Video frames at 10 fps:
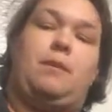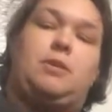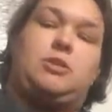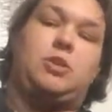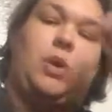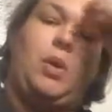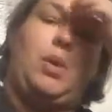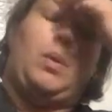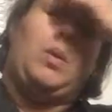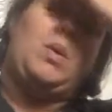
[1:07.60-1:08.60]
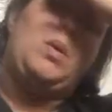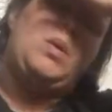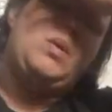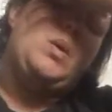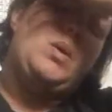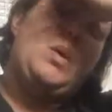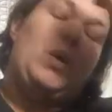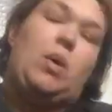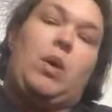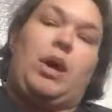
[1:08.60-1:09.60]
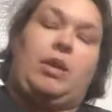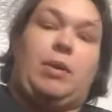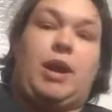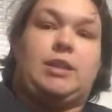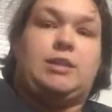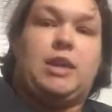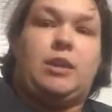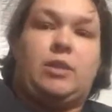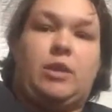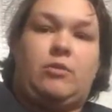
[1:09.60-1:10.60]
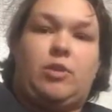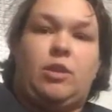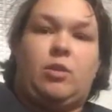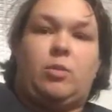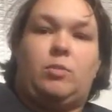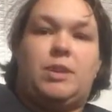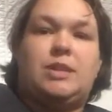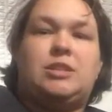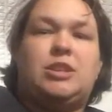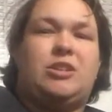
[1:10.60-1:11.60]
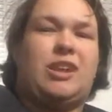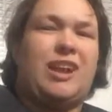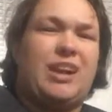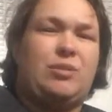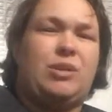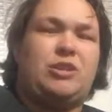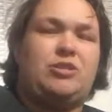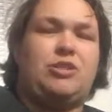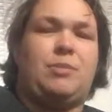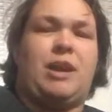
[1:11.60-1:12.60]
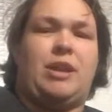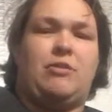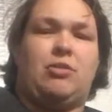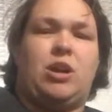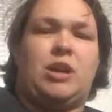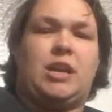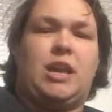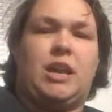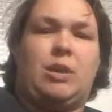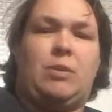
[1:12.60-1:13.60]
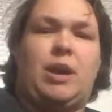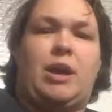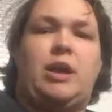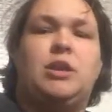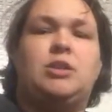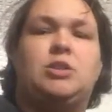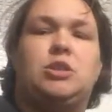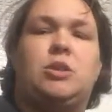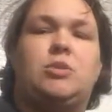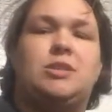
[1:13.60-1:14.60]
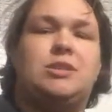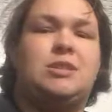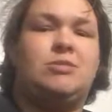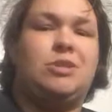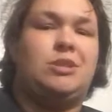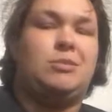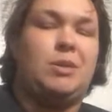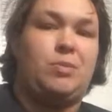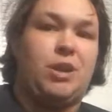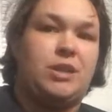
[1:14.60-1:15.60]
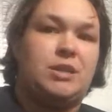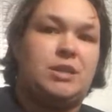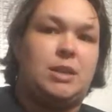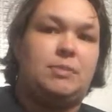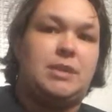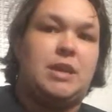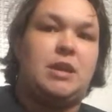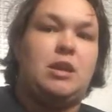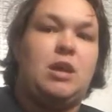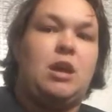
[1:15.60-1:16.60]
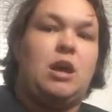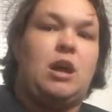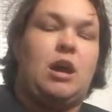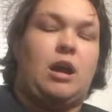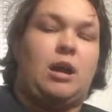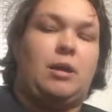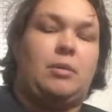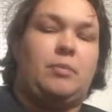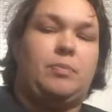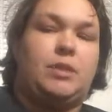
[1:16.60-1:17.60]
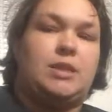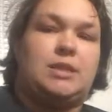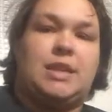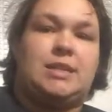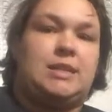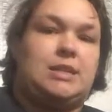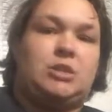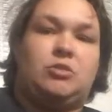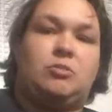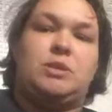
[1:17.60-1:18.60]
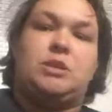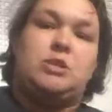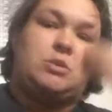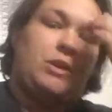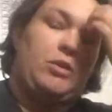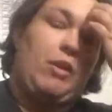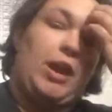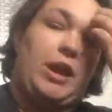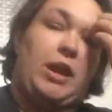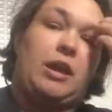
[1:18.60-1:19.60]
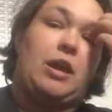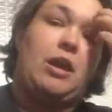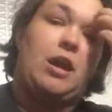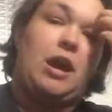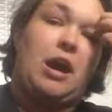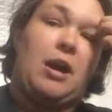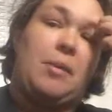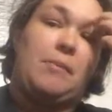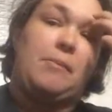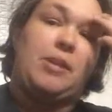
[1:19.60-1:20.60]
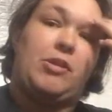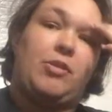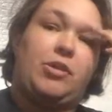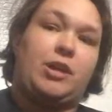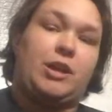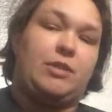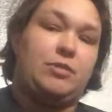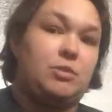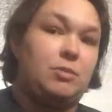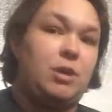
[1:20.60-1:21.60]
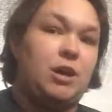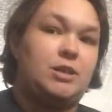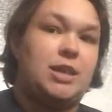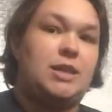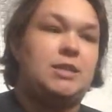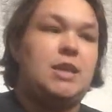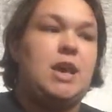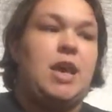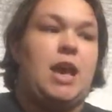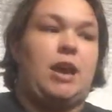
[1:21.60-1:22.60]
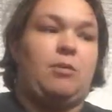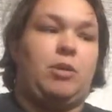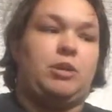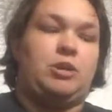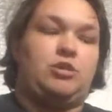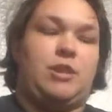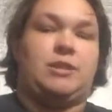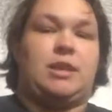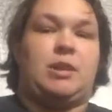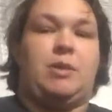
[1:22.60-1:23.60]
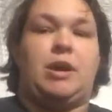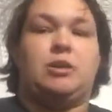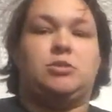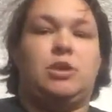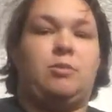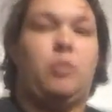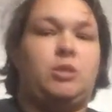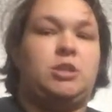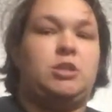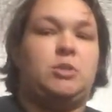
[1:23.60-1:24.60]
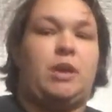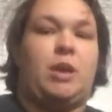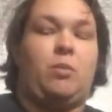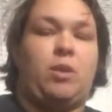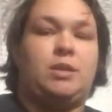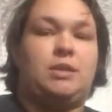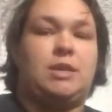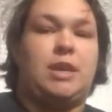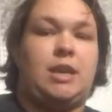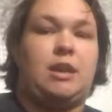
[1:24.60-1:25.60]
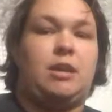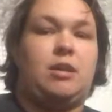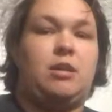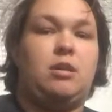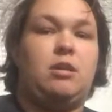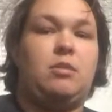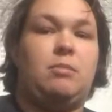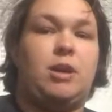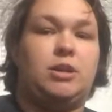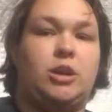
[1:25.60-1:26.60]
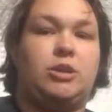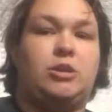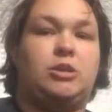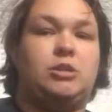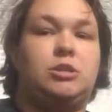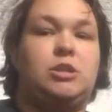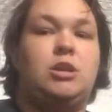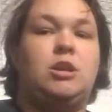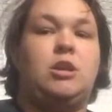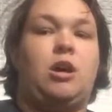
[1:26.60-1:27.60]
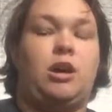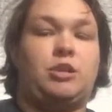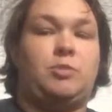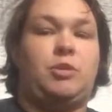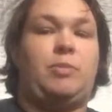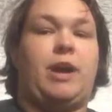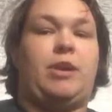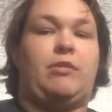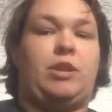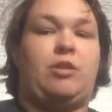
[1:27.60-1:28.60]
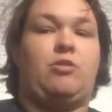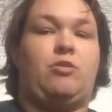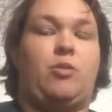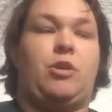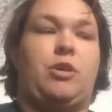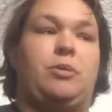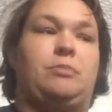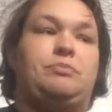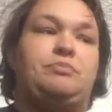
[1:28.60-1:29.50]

So anyway, I decided that a video would be easier, and I kind of wanted to try my hand at vlogging anyway. So this isn't really going to be a pregnancy update, because that's easier for me to do in writing. But I figured I'd give you some content, and I wanted to try this anyway. So I'm going to do a what's in my daughter's hospital bag video for you,